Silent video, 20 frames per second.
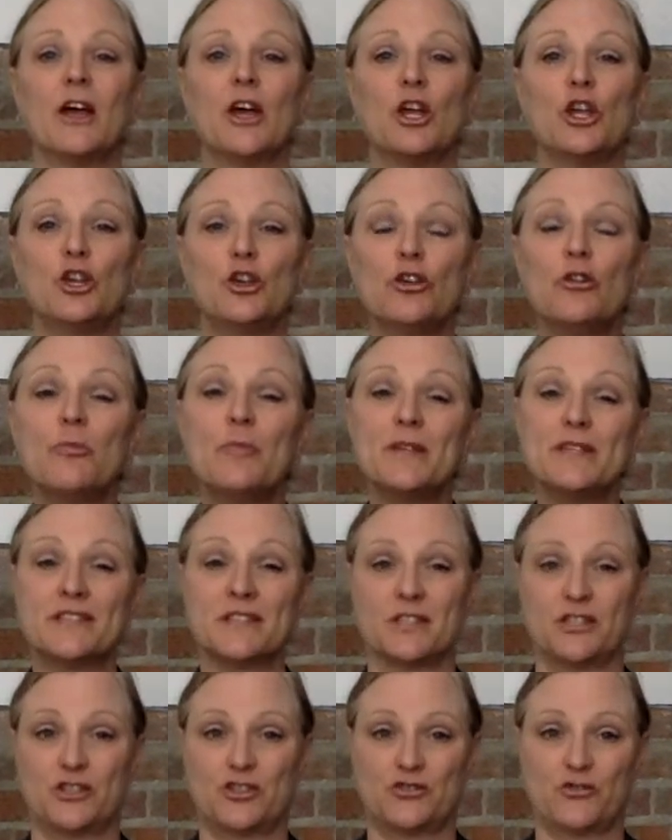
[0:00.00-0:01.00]
Your
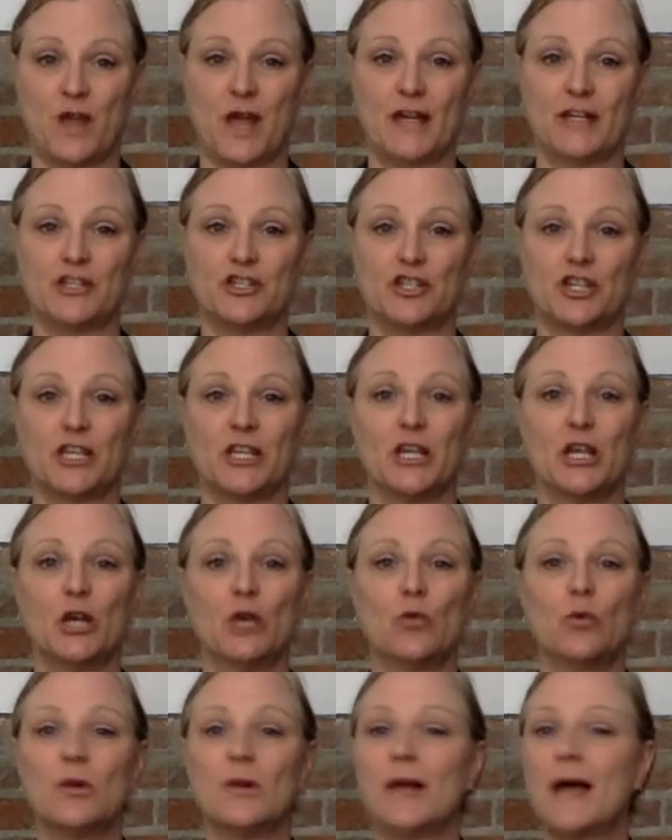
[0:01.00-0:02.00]
business strategy
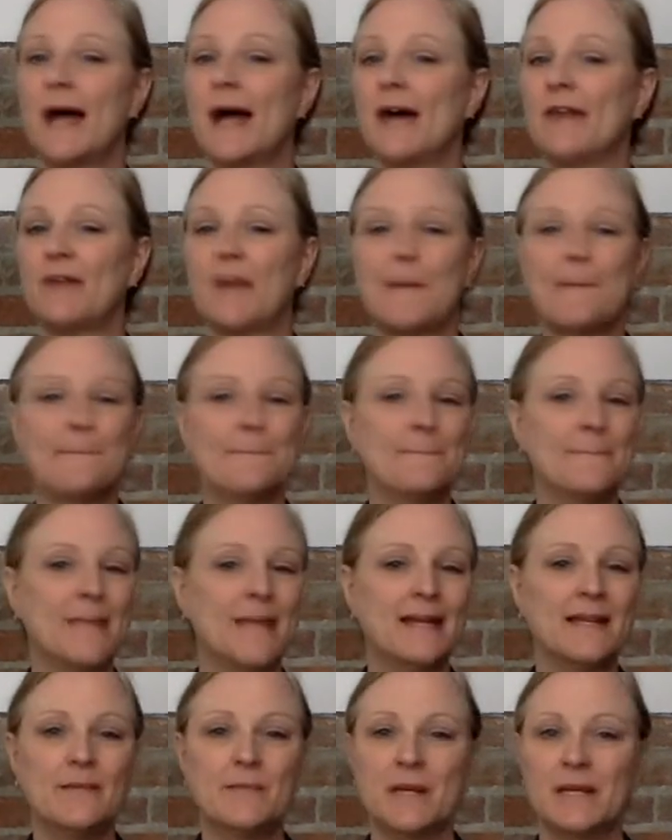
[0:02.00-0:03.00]
will have
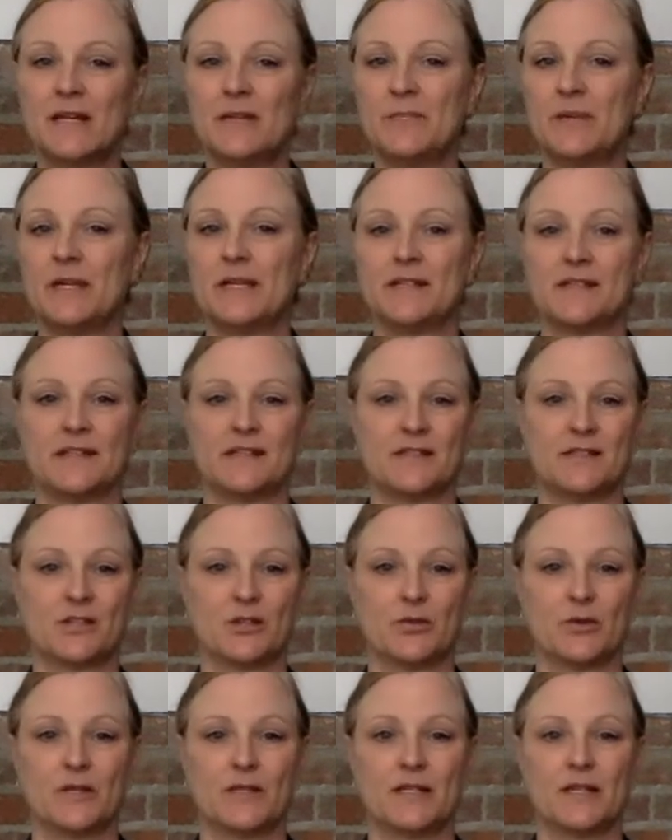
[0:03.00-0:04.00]
many pieces
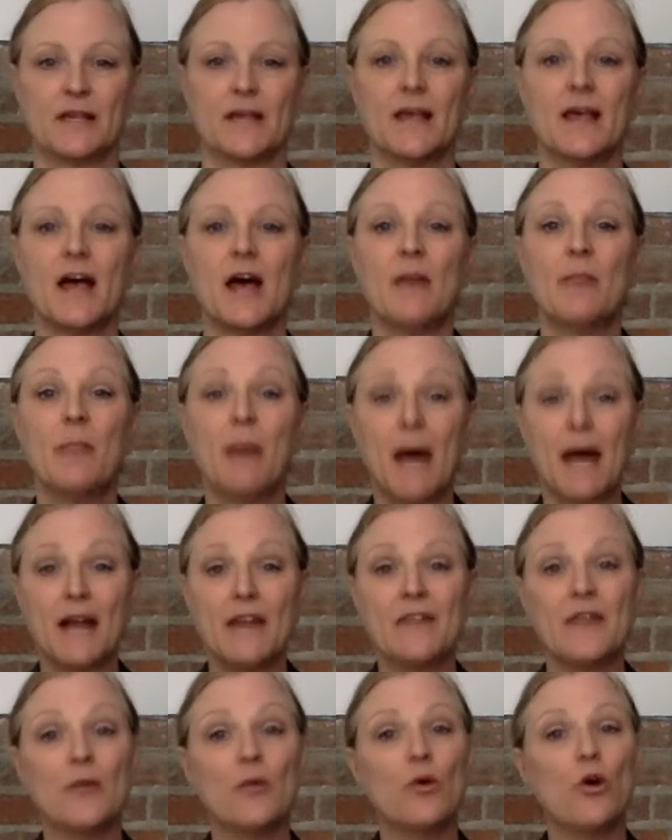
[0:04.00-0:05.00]
to it, but
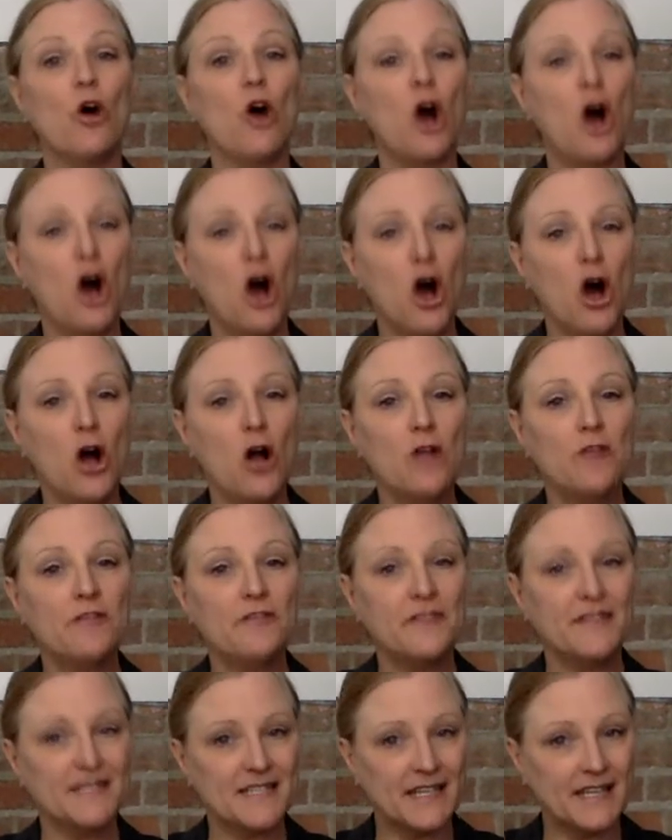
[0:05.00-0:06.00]
they will all
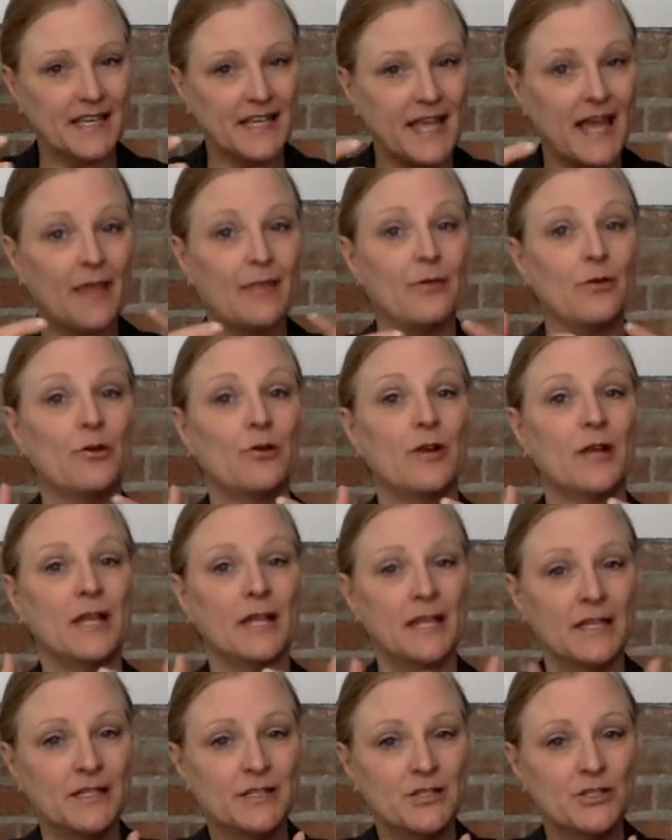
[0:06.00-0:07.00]
fit together
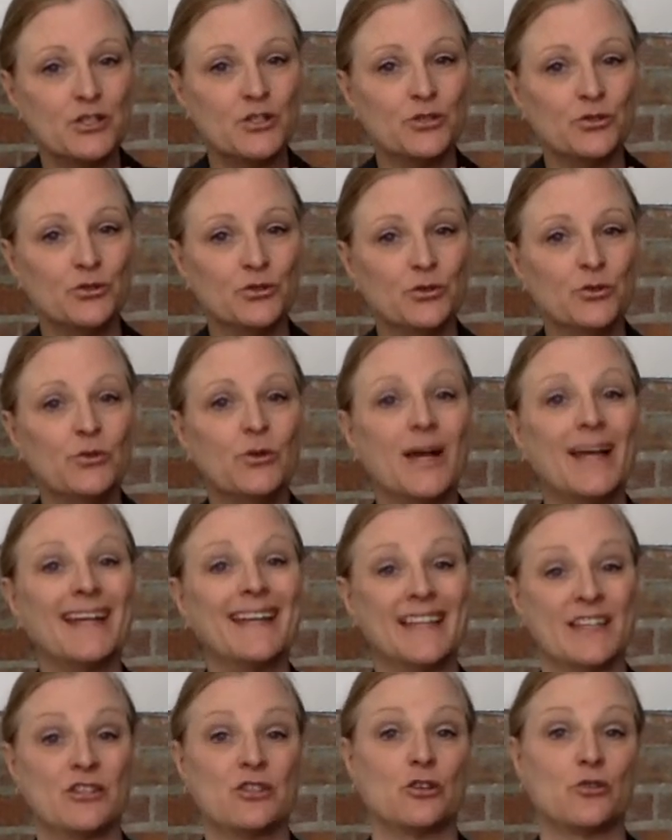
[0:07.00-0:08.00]
into an
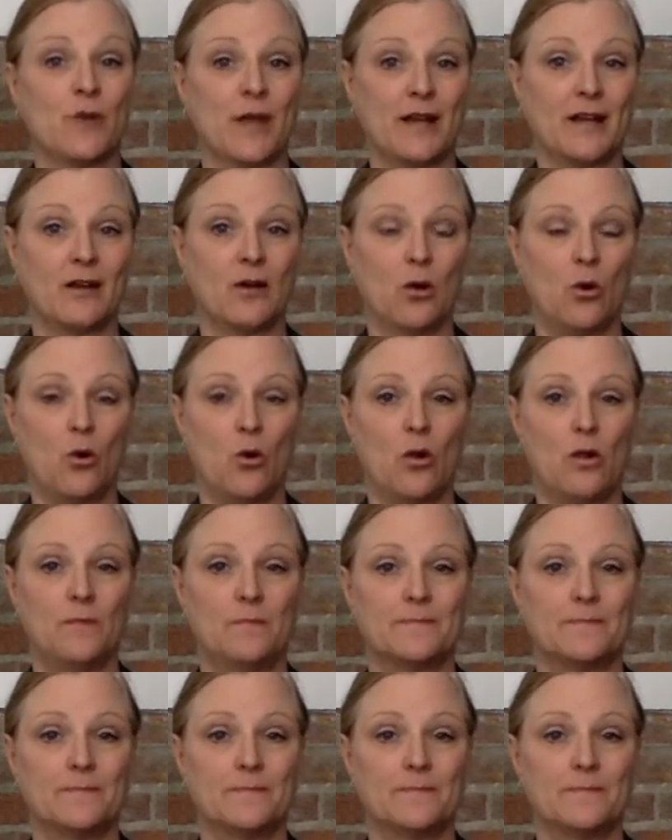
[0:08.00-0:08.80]
integrated whole.